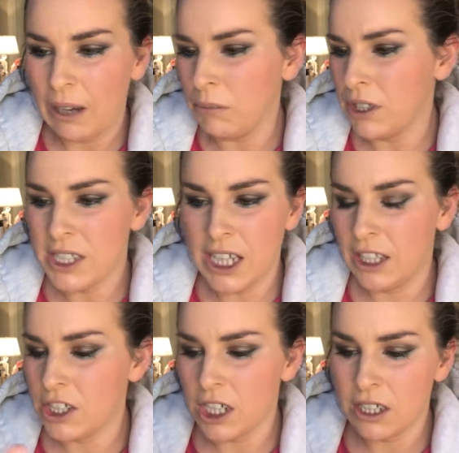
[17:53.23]
I'm not taking
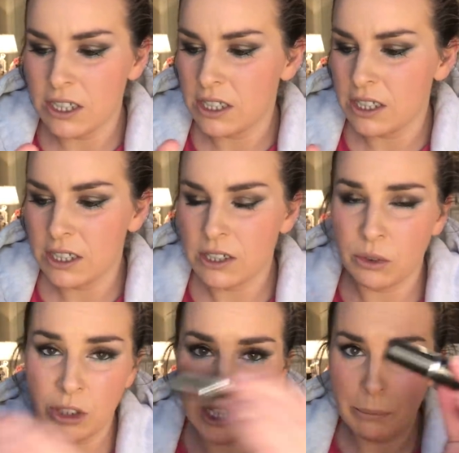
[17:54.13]
the chance. It's
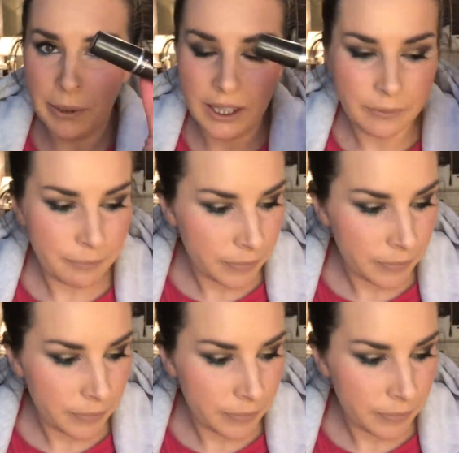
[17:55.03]
going in the bin.